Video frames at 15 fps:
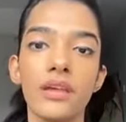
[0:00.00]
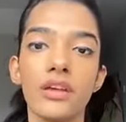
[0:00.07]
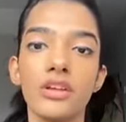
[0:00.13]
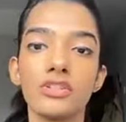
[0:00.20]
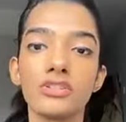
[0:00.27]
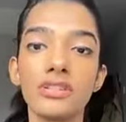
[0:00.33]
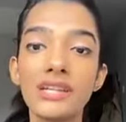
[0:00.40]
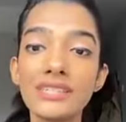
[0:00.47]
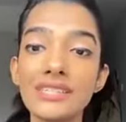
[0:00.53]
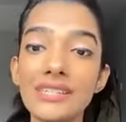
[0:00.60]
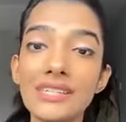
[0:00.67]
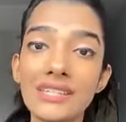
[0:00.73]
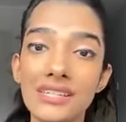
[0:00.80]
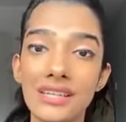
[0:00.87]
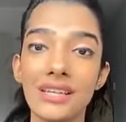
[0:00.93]
So that's
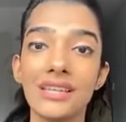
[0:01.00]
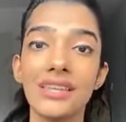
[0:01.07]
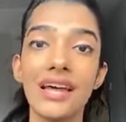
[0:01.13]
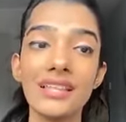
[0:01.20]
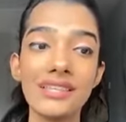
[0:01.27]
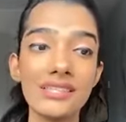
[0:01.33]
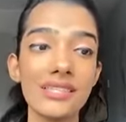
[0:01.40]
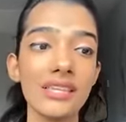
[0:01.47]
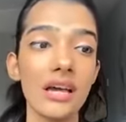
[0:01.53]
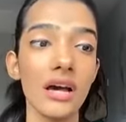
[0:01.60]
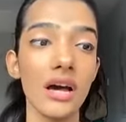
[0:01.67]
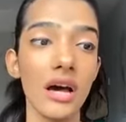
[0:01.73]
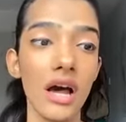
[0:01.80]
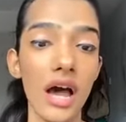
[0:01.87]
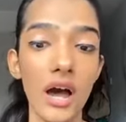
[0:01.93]
it. That's
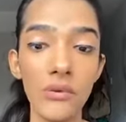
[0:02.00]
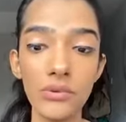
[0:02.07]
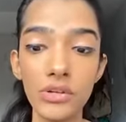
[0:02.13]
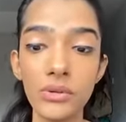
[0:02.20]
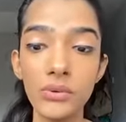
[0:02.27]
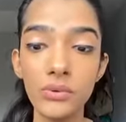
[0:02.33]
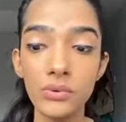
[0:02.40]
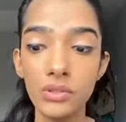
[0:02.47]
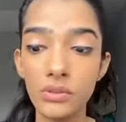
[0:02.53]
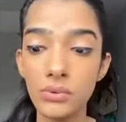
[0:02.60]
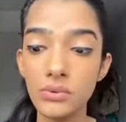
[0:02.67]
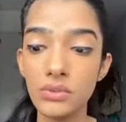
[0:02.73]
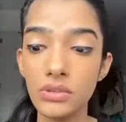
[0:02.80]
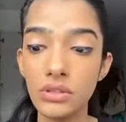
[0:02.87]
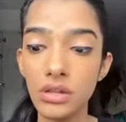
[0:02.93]
how you
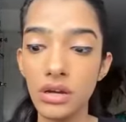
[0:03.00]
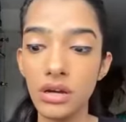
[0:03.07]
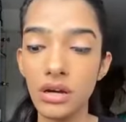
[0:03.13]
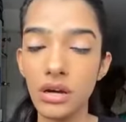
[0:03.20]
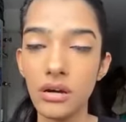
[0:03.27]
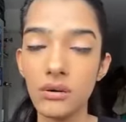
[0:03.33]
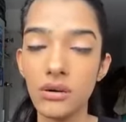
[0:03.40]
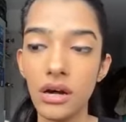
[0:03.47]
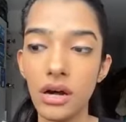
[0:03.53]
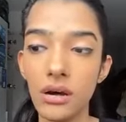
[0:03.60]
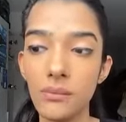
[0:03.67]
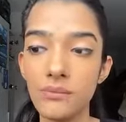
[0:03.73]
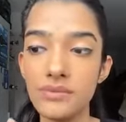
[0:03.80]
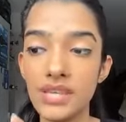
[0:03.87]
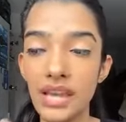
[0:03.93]
do
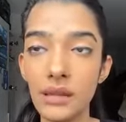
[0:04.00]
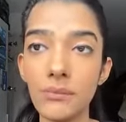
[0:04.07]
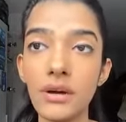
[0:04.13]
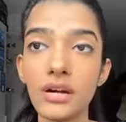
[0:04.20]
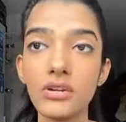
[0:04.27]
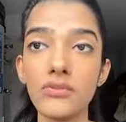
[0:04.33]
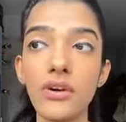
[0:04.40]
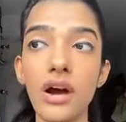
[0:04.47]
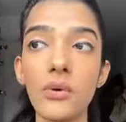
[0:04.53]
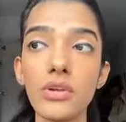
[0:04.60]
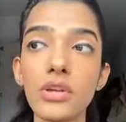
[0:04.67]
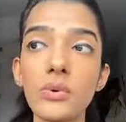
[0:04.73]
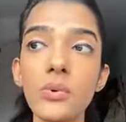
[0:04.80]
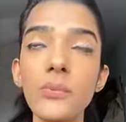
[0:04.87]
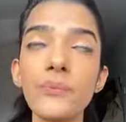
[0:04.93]
the second part of how
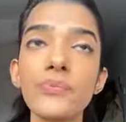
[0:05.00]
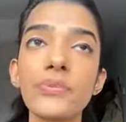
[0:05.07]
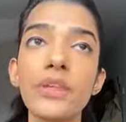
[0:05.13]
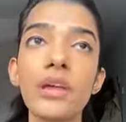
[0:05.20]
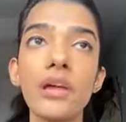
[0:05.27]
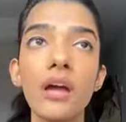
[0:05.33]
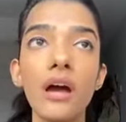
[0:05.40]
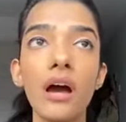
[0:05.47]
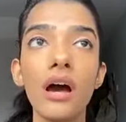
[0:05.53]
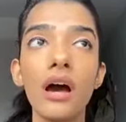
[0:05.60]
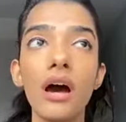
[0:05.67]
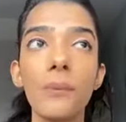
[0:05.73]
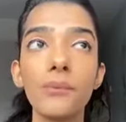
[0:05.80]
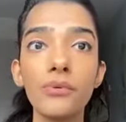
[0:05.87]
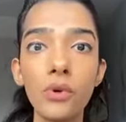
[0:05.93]
you
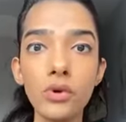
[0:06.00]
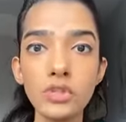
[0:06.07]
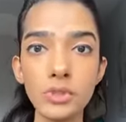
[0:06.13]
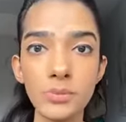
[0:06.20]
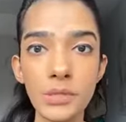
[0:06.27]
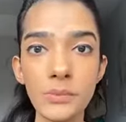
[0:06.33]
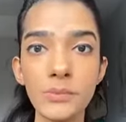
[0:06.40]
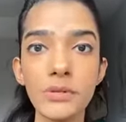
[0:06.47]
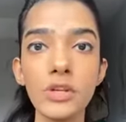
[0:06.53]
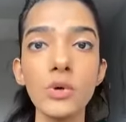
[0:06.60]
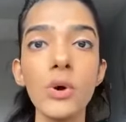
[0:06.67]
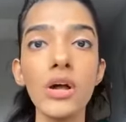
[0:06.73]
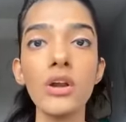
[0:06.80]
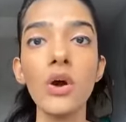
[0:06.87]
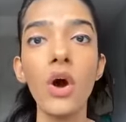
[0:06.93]
approach people who
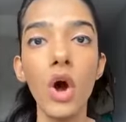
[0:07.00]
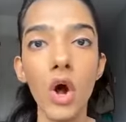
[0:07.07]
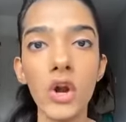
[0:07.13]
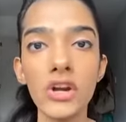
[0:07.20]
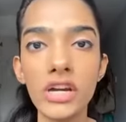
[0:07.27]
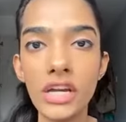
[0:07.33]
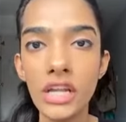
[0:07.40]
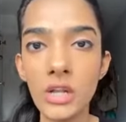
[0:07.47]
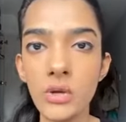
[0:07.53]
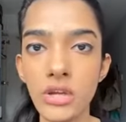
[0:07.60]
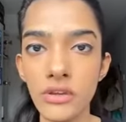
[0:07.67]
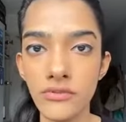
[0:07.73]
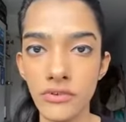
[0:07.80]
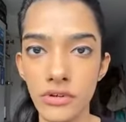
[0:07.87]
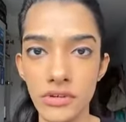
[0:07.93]
are already
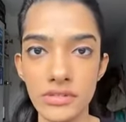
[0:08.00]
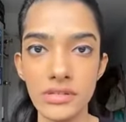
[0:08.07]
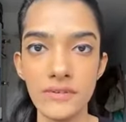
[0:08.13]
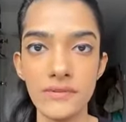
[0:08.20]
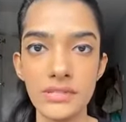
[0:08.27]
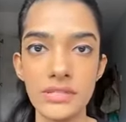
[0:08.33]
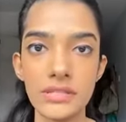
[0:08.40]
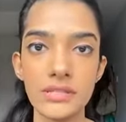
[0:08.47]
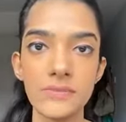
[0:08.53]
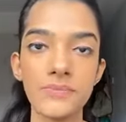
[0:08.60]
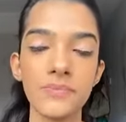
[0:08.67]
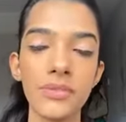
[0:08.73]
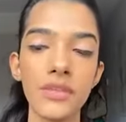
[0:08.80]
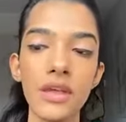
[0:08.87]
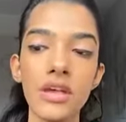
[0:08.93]
looking for your services.
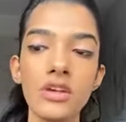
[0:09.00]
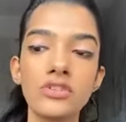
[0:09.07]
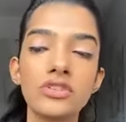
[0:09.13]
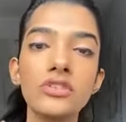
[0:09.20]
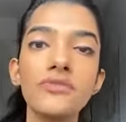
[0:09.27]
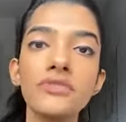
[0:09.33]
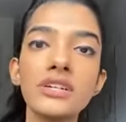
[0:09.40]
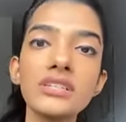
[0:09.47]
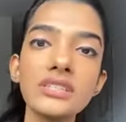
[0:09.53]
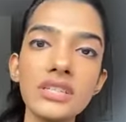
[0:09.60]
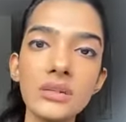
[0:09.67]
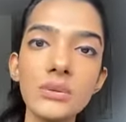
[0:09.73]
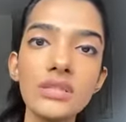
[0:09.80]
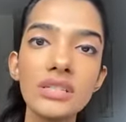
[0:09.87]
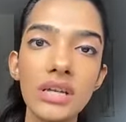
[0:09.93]
So the first thing
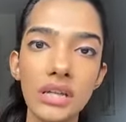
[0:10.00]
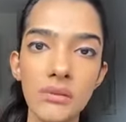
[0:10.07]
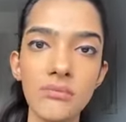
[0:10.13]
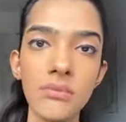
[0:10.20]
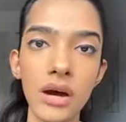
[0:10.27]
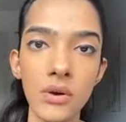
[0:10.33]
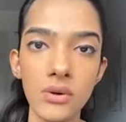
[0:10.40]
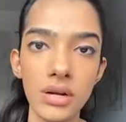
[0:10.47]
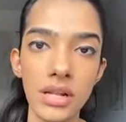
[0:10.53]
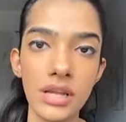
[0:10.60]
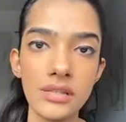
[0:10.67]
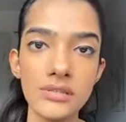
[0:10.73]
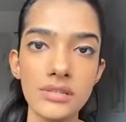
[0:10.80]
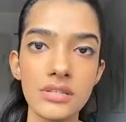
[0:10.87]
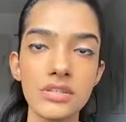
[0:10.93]
was inbound
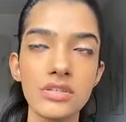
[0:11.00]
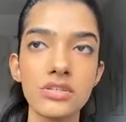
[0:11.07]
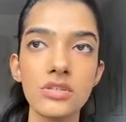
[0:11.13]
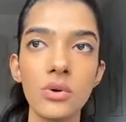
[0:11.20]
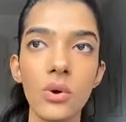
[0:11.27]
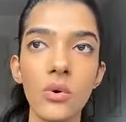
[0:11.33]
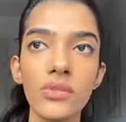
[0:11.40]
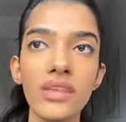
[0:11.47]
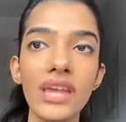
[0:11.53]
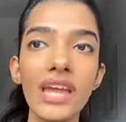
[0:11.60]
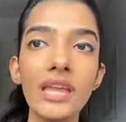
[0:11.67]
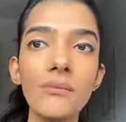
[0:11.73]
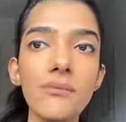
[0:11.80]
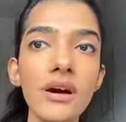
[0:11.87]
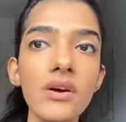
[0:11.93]
leads. So the
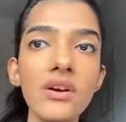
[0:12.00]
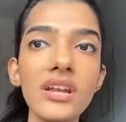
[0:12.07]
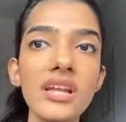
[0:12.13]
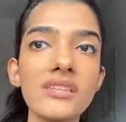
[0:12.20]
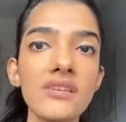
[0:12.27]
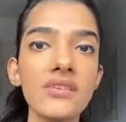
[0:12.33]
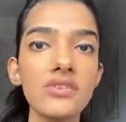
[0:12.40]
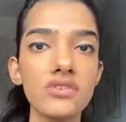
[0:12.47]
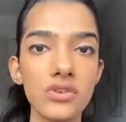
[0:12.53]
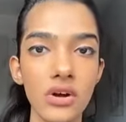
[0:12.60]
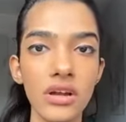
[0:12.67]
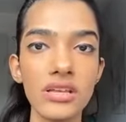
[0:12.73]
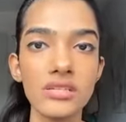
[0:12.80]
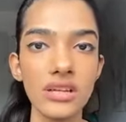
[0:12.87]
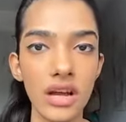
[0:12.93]
inbound leads are the
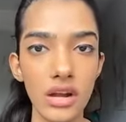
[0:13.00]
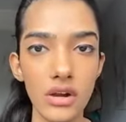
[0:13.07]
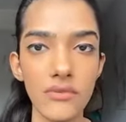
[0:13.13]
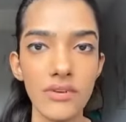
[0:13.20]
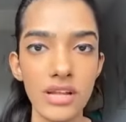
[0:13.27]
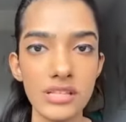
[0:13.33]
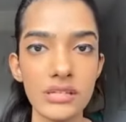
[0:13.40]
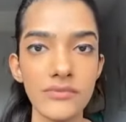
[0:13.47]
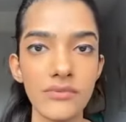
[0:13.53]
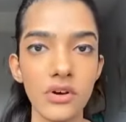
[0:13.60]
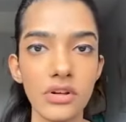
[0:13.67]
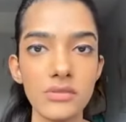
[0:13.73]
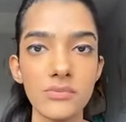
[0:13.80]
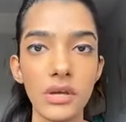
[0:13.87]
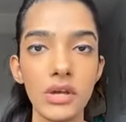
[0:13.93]
strongest kind of leads, of
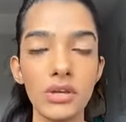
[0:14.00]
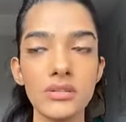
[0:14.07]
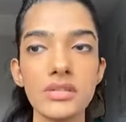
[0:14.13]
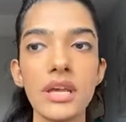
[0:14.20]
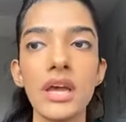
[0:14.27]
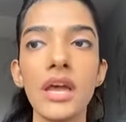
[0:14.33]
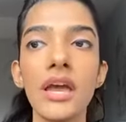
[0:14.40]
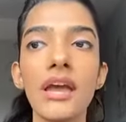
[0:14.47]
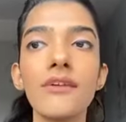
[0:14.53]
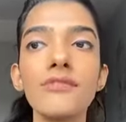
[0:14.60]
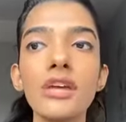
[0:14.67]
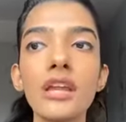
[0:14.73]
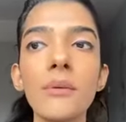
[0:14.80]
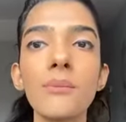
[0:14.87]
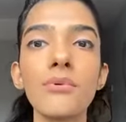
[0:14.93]
course, because if
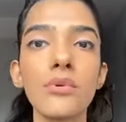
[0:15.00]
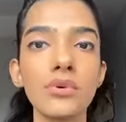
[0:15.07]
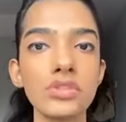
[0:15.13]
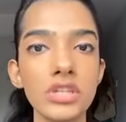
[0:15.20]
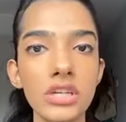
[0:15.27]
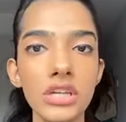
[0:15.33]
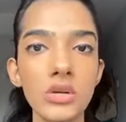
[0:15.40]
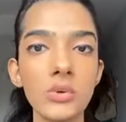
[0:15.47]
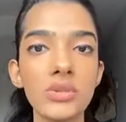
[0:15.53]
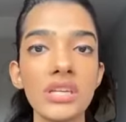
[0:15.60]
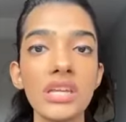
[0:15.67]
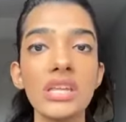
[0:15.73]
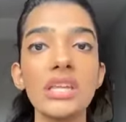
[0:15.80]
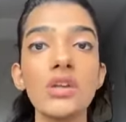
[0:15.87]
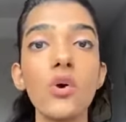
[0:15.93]
they're approaching you, they
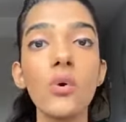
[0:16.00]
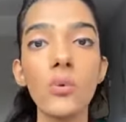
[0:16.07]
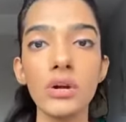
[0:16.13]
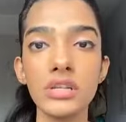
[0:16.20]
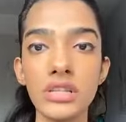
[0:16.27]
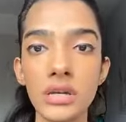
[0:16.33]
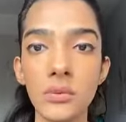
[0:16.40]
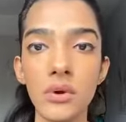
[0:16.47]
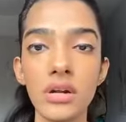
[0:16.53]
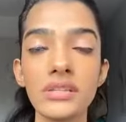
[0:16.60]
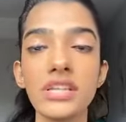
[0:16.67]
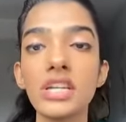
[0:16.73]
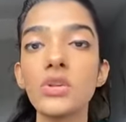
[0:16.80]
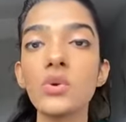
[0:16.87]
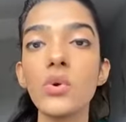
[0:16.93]
know what they want.
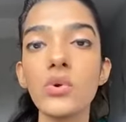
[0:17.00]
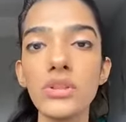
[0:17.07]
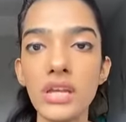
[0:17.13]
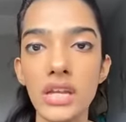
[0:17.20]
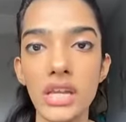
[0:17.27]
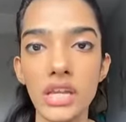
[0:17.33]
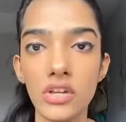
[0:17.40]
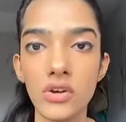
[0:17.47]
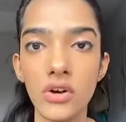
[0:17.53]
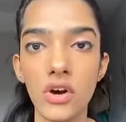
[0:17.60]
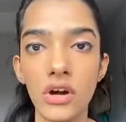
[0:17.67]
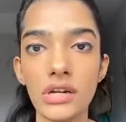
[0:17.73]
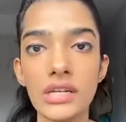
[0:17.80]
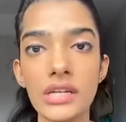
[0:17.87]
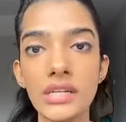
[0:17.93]
They know they need your
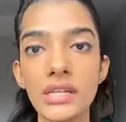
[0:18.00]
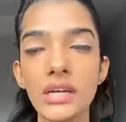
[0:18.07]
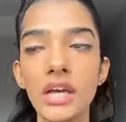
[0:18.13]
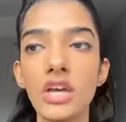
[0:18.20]
content.